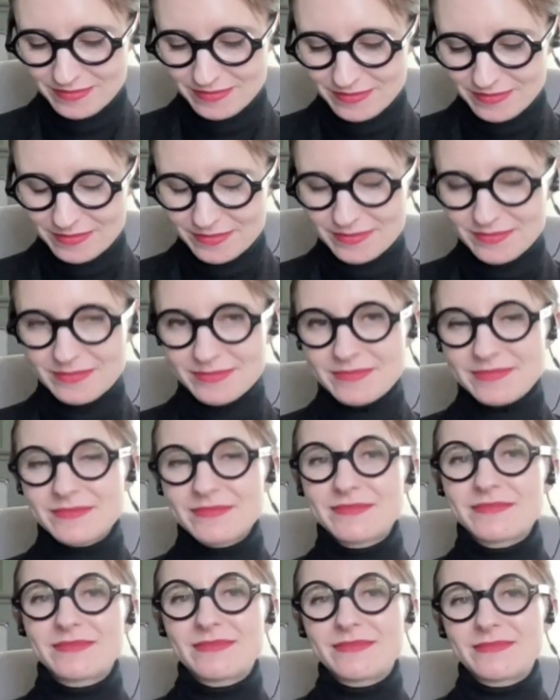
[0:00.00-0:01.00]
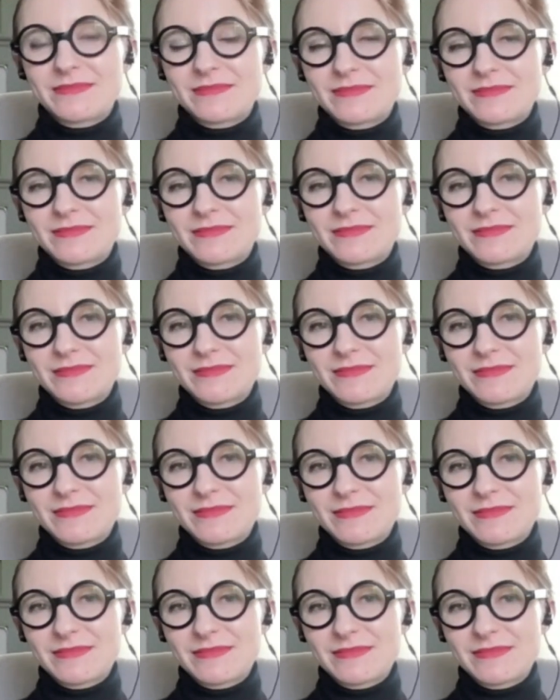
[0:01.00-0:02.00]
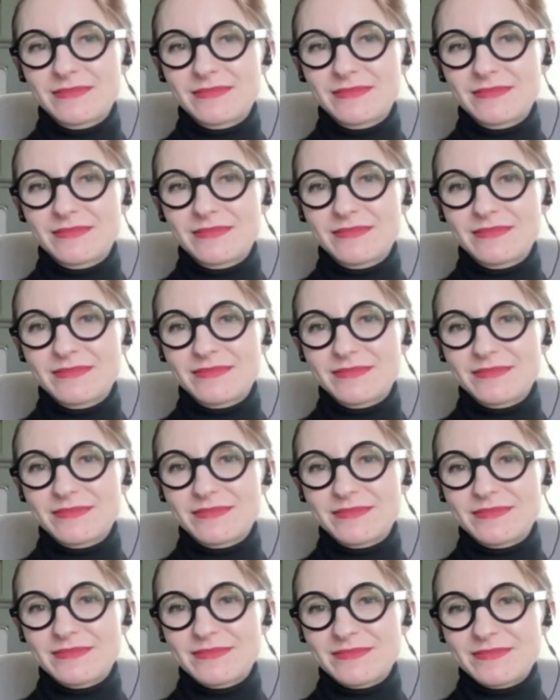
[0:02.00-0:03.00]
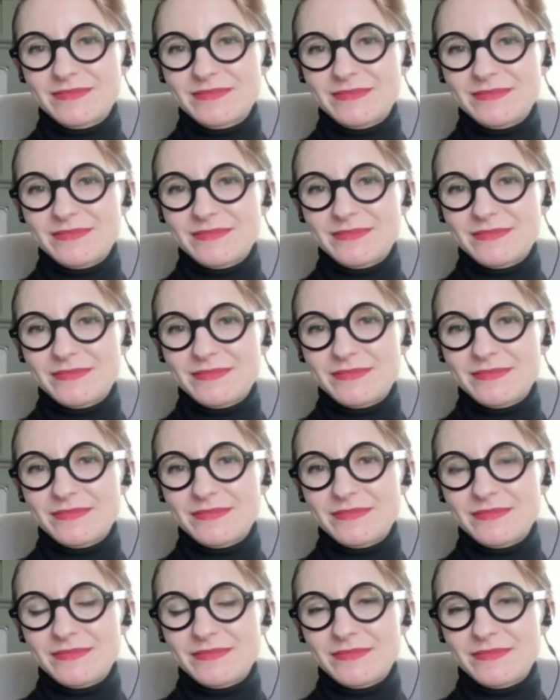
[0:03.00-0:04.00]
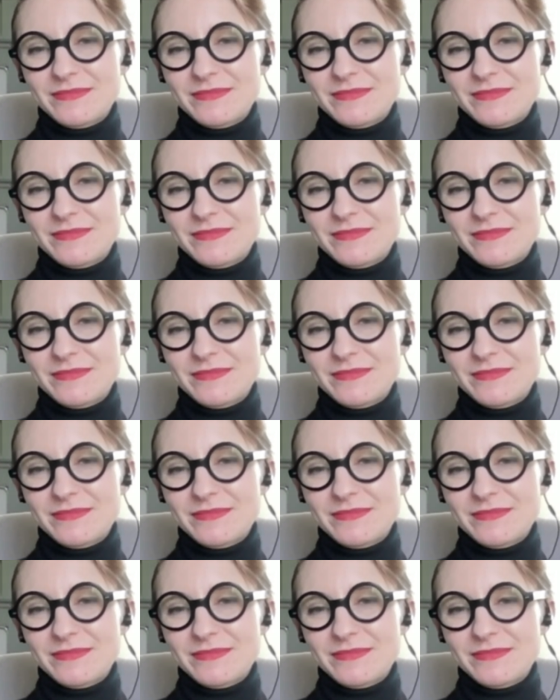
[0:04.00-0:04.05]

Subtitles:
(silent)